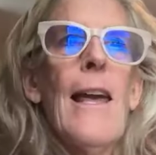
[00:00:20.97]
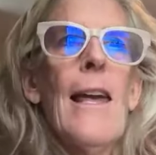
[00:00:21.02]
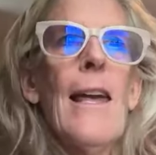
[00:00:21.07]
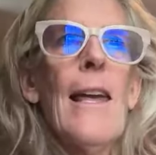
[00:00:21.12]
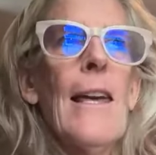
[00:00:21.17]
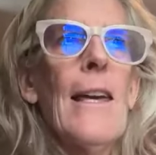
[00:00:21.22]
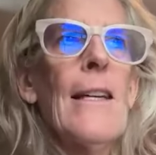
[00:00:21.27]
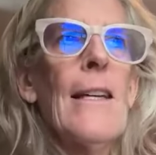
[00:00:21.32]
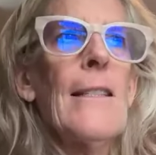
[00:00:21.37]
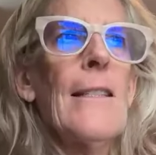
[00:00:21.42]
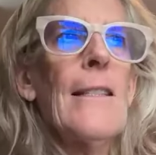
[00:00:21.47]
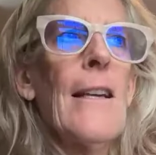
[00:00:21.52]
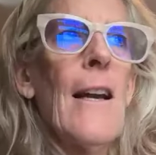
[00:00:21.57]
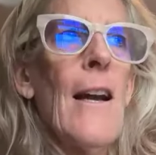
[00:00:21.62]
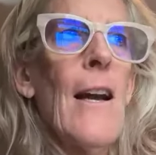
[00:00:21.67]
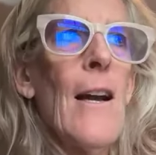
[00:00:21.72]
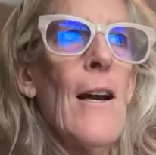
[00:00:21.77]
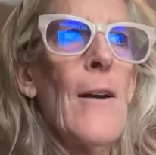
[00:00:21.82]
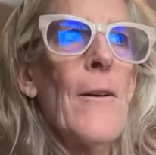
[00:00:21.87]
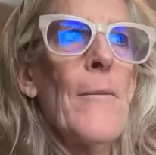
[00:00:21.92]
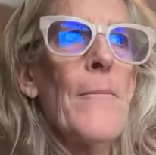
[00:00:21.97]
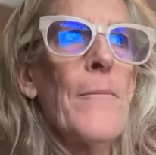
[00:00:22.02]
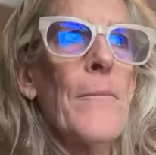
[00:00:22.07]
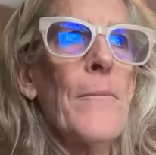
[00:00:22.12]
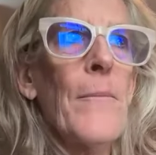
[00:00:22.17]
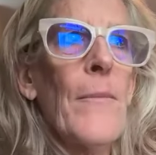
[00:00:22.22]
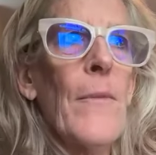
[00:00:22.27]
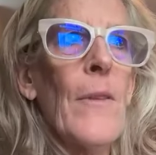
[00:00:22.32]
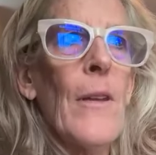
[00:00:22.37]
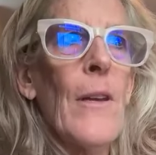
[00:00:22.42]

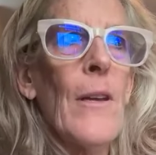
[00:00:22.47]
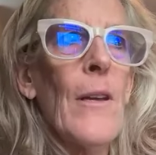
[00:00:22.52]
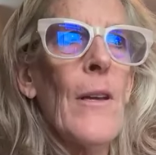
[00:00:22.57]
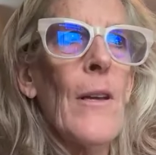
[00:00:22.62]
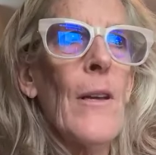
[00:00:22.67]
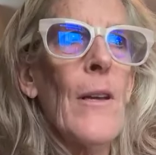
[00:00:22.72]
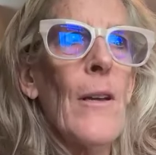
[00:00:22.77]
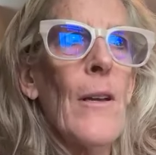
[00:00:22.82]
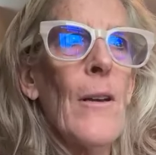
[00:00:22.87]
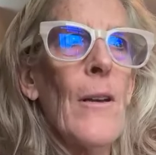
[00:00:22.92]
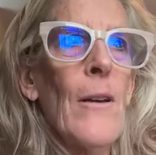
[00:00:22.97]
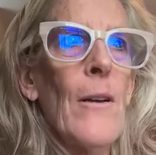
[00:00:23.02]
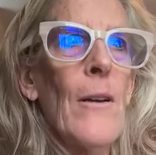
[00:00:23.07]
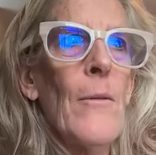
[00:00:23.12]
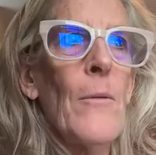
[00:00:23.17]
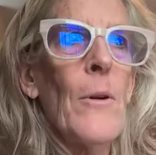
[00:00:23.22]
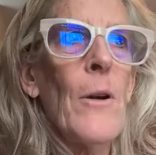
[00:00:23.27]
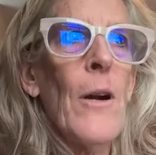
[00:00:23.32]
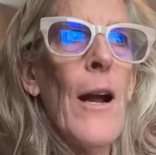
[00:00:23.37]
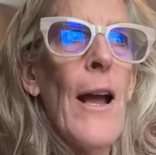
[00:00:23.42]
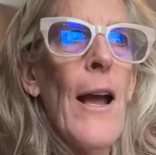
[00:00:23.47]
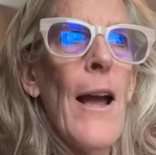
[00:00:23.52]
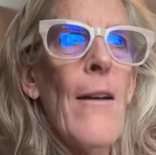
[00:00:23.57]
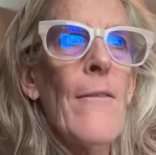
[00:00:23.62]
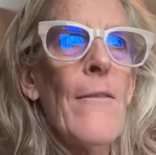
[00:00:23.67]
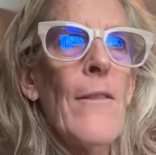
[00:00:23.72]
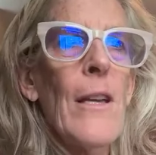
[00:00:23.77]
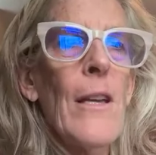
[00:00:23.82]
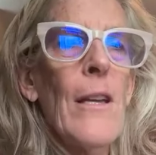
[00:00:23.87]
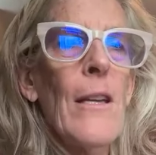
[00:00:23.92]
And we're
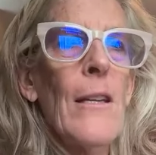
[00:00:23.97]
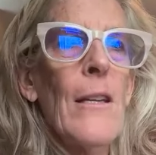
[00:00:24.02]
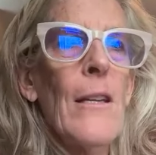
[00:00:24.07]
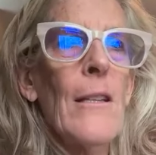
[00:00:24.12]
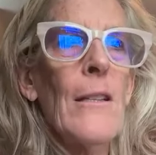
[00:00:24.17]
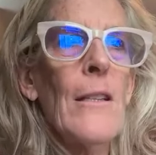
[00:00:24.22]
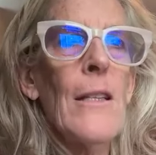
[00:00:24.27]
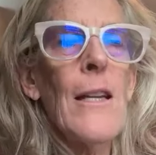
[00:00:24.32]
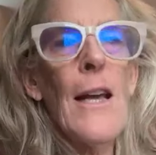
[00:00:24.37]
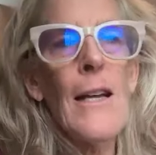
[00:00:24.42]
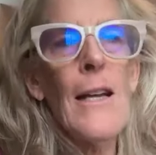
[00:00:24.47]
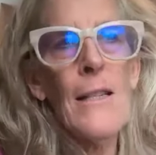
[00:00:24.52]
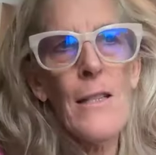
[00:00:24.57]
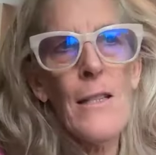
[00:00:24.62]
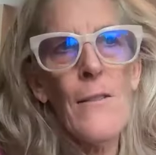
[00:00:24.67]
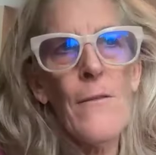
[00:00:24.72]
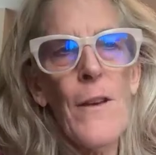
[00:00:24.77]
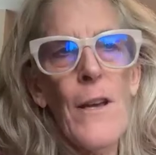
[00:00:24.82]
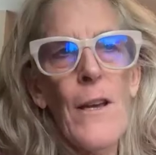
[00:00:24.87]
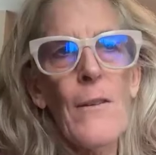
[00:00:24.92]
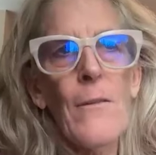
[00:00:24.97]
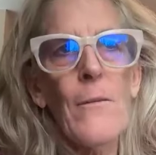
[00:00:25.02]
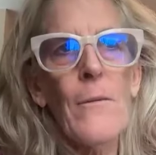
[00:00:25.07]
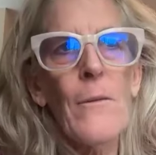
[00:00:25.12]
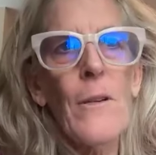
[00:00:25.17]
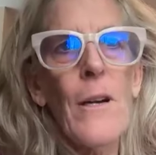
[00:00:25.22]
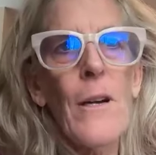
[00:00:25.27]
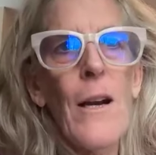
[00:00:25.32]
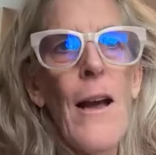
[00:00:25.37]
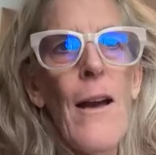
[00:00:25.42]
having the next event
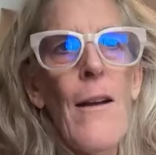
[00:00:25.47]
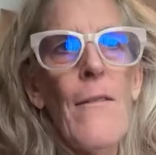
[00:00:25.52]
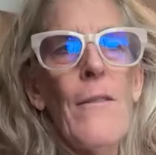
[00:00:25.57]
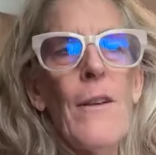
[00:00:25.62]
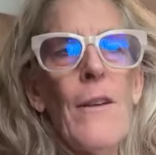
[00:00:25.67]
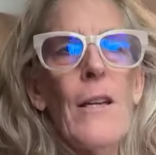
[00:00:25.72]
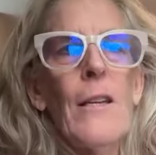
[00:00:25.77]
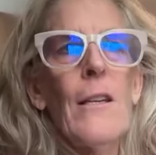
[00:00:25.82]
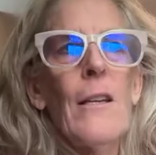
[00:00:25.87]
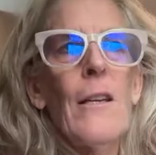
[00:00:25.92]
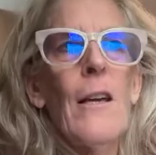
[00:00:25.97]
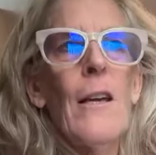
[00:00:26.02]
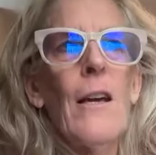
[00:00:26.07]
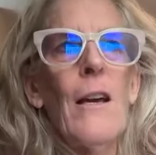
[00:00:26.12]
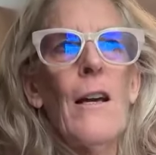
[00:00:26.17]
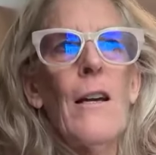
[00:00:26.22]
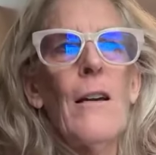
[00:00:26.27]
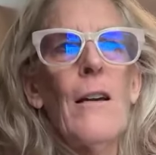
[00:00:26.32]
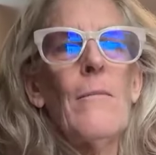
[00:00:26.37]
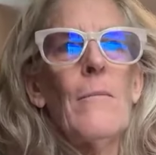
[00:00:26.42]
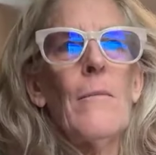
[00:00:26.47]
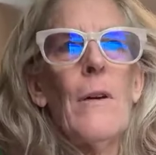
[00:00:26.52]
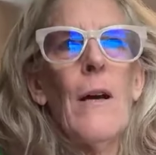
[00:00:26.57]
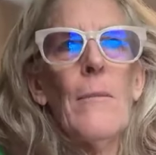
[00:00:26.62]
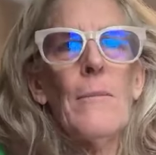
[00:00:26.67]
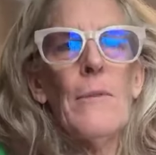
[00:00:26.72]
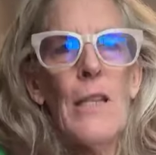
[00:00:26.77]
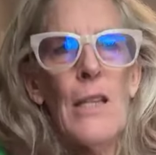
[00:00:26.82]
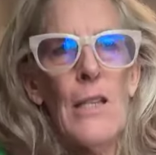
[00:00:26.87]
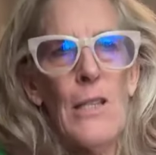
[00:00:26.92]

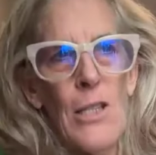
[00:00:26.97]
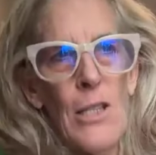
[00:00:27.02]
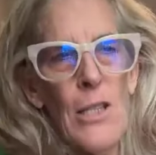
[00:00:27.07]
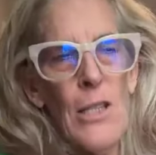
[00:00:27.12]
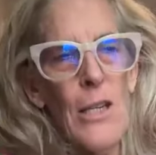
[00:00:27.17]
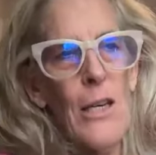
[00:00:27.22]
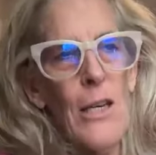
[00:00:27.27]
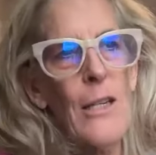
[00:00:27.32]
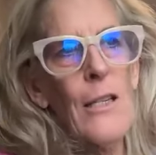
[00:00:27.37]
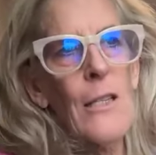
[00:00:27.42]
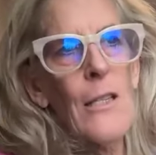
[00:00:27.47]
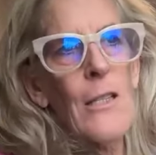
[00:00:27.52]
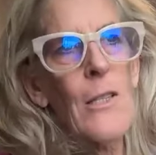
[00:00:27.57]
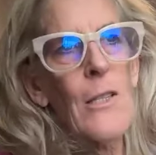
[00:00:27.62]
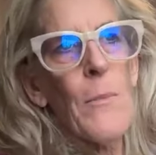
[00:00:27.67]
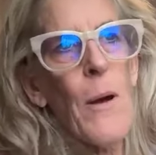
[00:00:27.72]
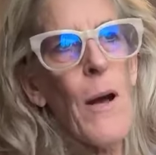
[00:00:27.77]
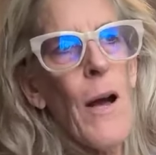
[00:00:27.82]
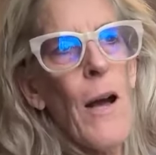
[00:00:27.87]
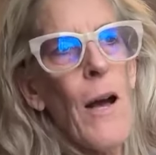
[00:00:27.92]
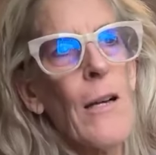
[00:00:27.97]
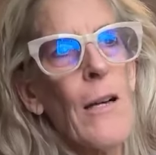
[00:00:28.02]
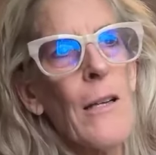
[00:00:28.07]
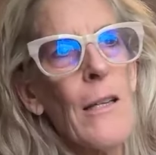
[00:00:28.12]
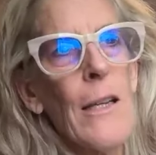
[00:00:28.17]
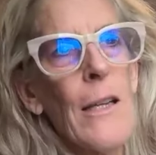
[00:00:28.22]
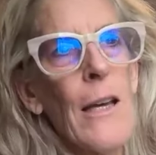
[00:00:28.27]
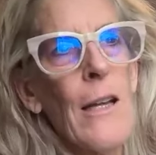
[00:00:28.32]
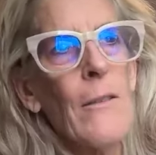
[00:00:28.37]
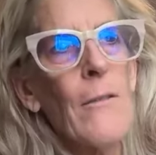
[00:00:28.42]
I'm teaching at a spa
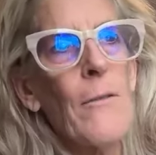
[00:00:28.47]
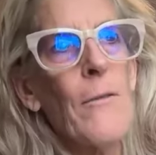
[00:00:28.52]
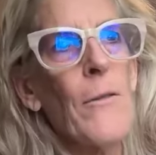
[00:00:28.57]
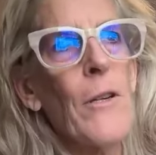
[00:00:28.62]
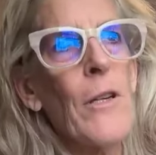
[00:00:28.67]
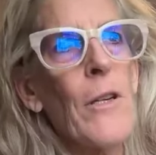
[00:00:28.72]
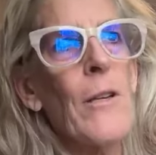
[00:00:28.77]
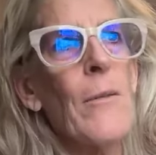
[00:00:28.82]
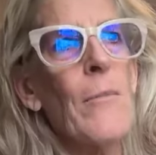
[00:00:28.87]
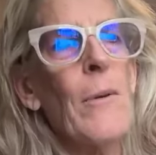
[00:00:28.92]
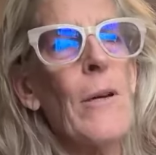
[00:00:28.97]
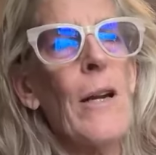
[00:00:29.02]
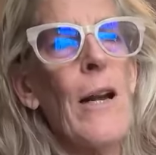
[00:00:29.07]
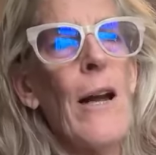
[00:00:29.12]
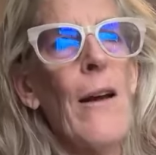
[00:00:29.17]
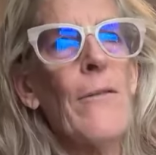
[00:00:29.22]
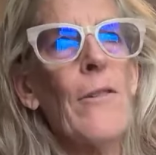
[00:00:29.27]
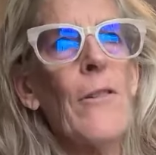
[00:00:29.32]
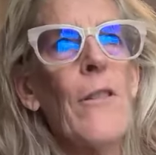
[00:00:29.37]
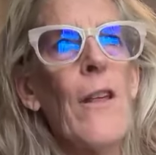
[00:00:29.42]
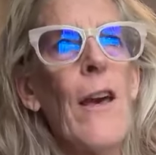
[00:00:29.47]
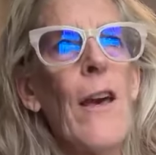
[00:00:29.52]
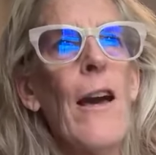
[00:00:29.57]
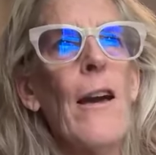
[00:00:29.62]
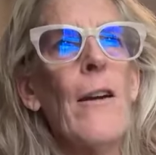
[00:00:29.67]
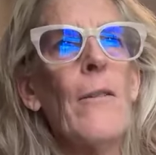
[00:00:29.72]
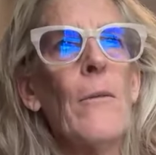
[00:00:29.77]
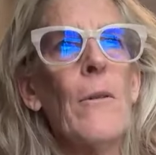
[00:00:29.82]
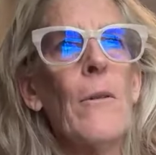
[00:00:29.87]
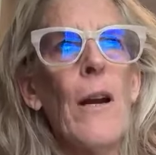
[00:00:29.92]
in California, but after
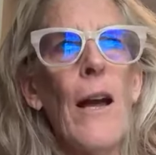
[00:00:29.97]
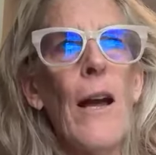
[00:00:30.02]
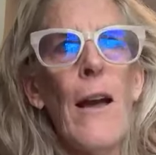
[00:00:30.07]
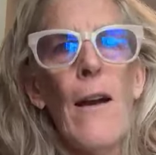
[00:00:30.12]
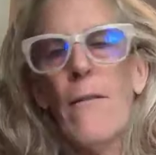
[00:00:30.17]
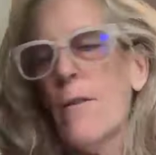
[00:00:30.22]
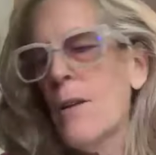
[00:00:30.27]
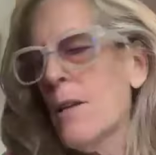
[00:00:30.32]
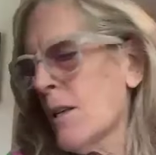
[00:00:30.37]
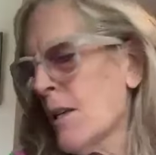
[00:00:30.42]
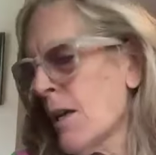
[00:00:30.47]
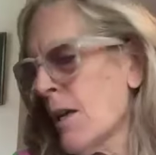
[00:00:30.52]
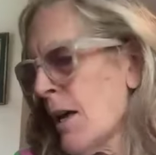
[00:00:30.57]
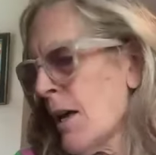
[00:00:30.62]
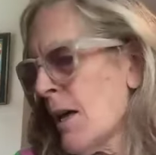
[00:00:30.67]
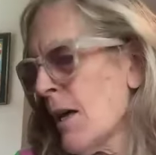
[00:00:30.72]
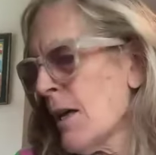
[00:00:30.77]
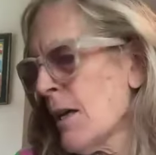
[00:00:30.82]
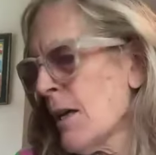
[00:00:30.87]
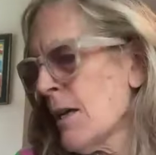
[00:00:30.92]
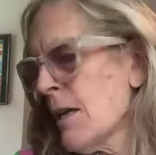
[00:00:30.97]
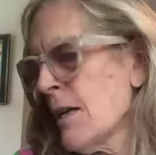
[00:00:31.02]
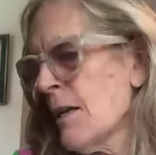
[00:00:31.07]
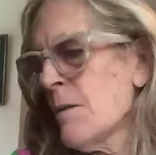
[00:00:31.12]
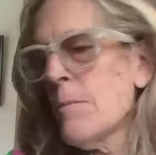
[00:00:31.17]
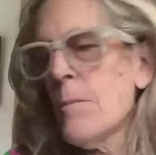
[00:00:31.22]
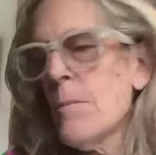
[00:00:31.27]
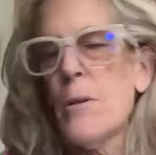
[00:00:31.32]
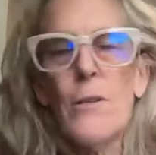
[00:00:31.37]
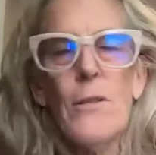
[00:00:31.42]
that, we're having a
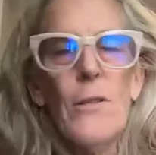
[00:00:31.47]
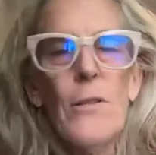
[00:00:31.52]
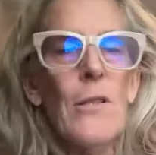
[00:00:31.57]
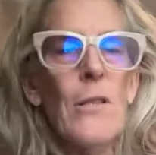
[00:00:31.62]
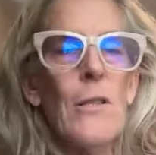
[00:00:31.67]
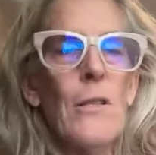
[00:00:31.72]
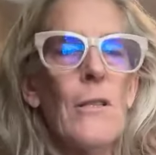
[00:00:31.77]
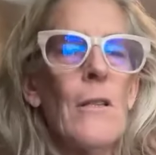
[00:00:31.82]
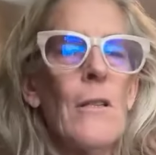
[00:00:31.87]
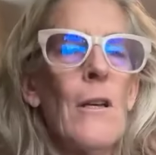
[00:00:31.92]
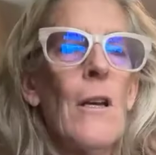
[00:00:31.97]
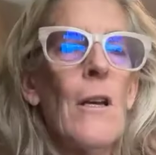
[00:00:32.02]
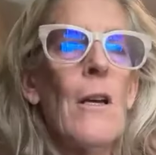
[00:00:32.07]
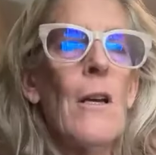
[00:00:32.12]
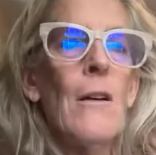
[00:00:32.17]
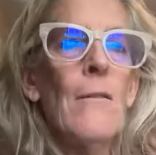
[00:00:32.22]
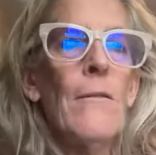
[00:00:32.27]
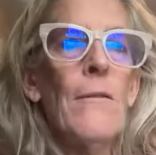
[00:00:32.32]
in-person